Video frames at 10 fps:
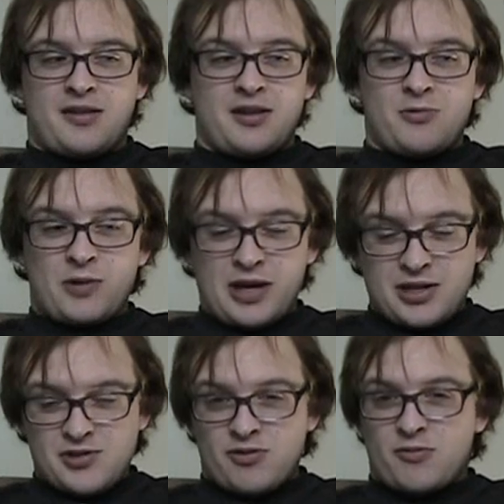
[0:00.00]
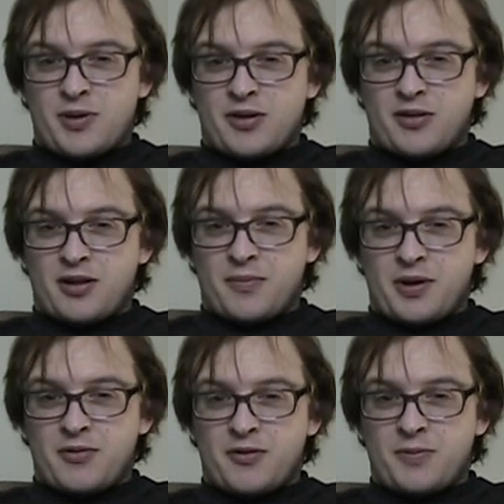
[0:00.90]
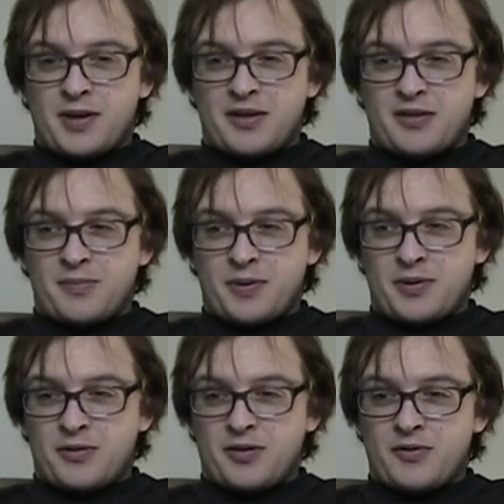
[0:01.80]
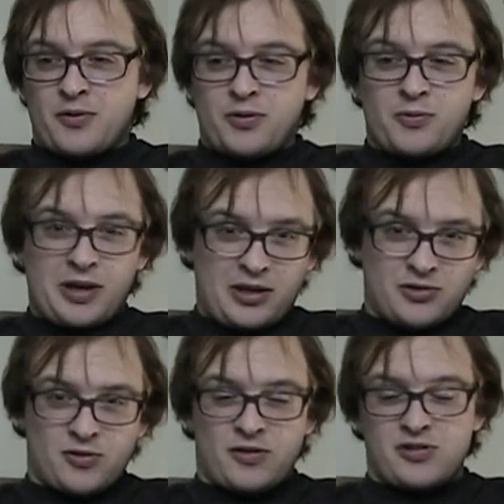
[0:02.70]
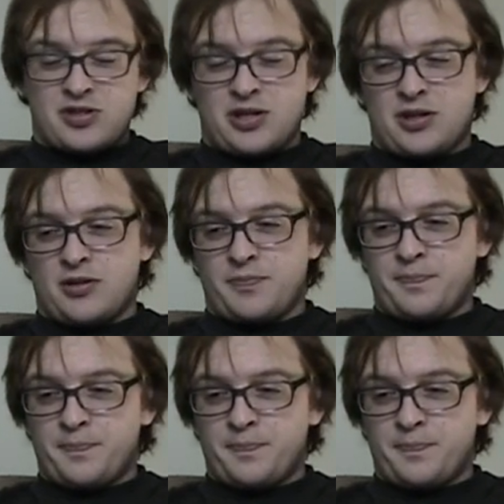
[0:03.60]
say the Rangers are better than the Penguins because the Penguins have owned the Rangers this year.